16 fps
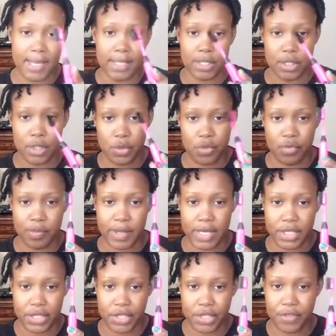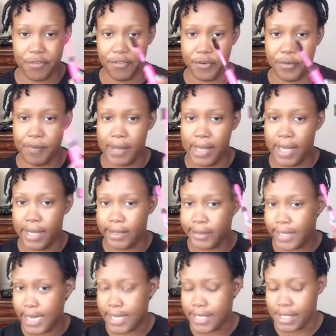my little toothbrush for my
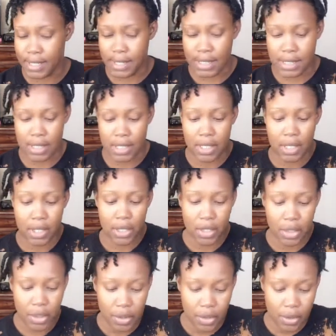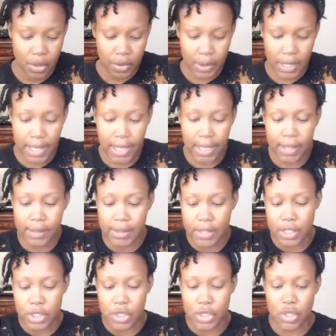edges. Okay,
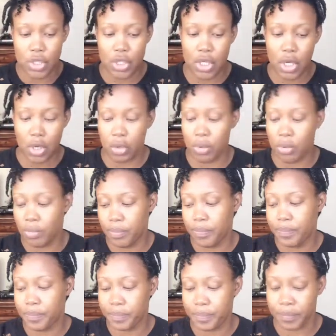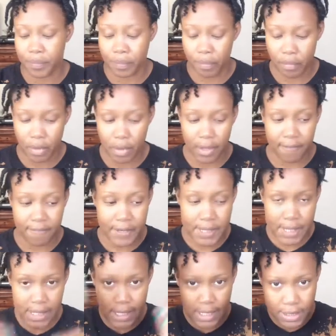so
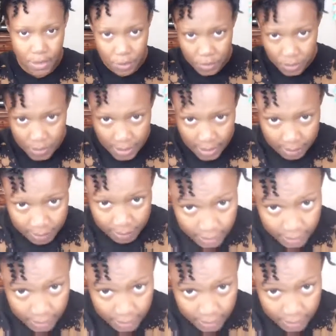first thing I do, I'm